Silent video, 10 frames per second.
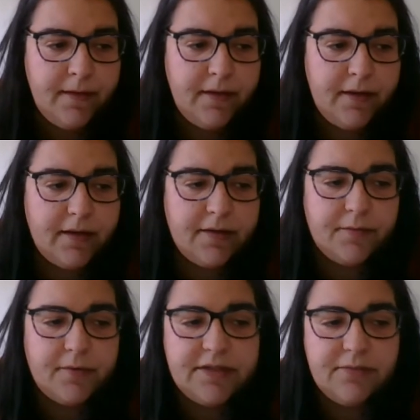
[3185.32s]
And
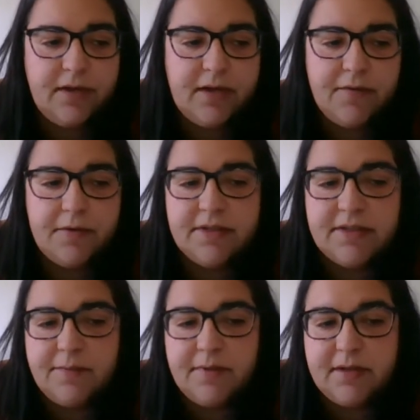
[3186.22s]
once we have our
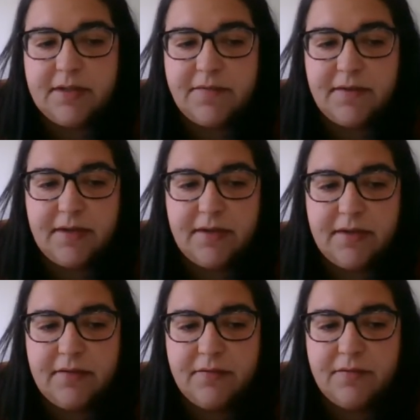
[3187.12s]
sample classified
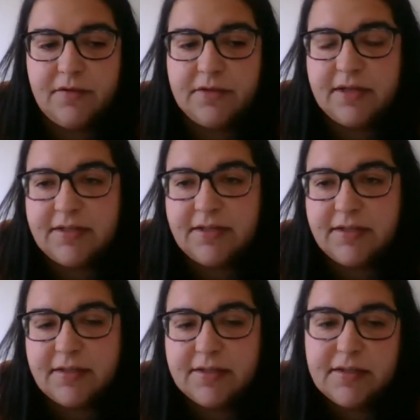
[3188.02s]
into 4 classes,
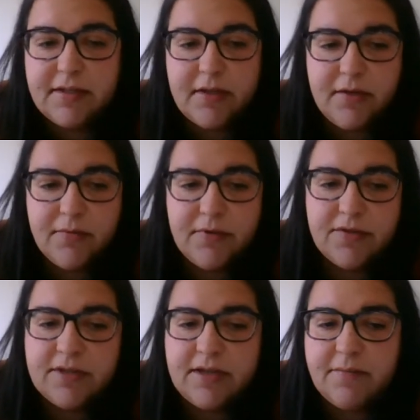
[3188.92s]
we
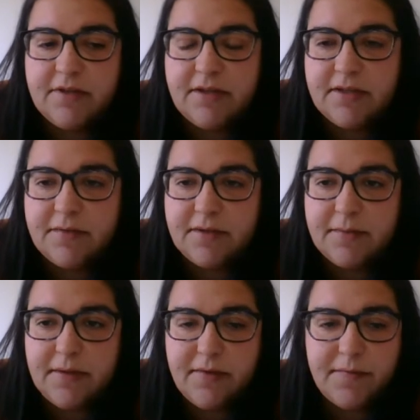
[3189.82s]
use the images of the
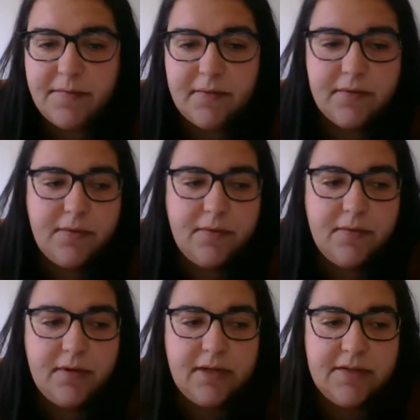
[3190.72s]
video
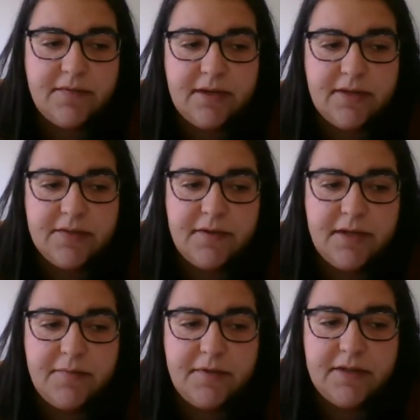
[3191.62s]
to classify each
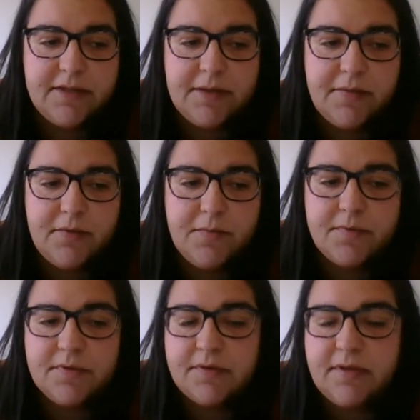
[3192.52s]
frame in the same group
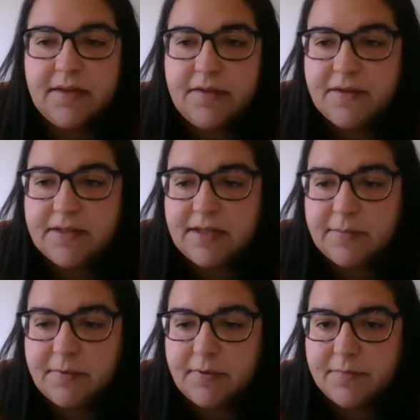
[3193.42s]
that the first
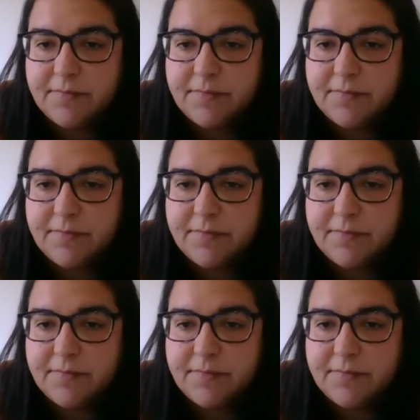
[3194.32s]
sample.